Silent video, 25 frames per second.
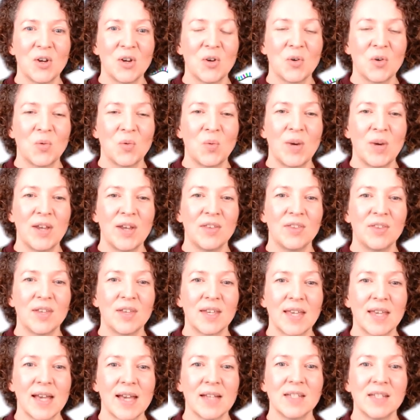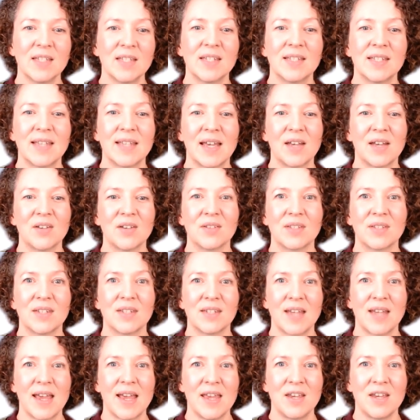with cancer cells
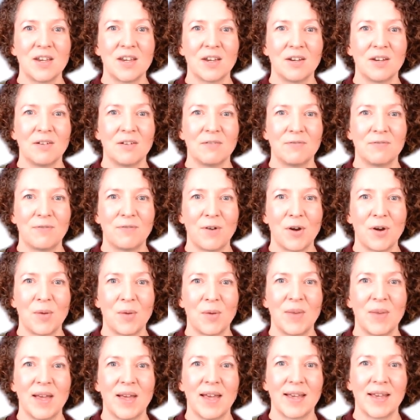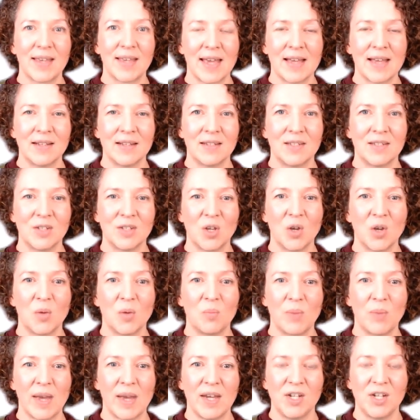taken from a cancer
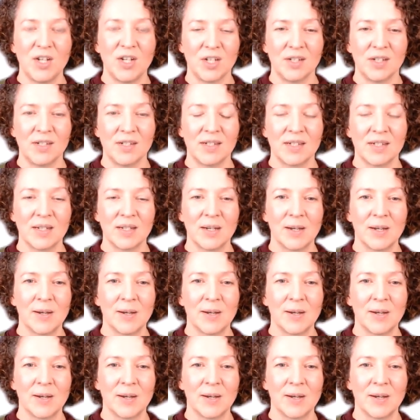patient.